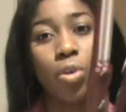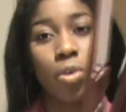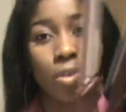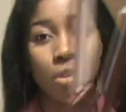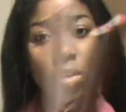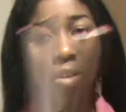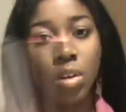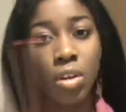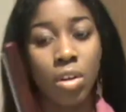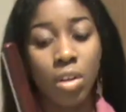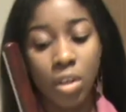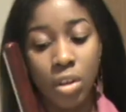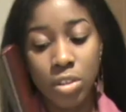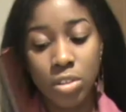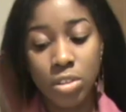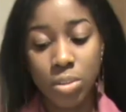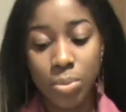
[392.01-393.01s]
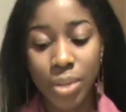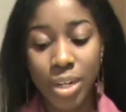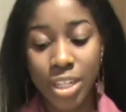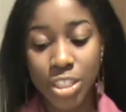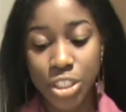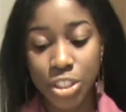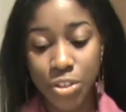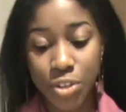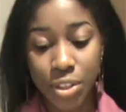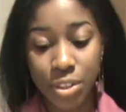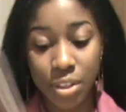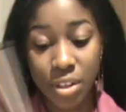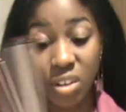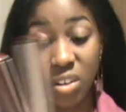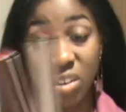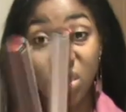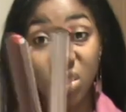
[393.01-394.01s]
on some other
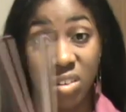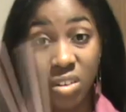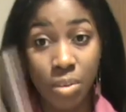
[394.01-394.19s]
straightener.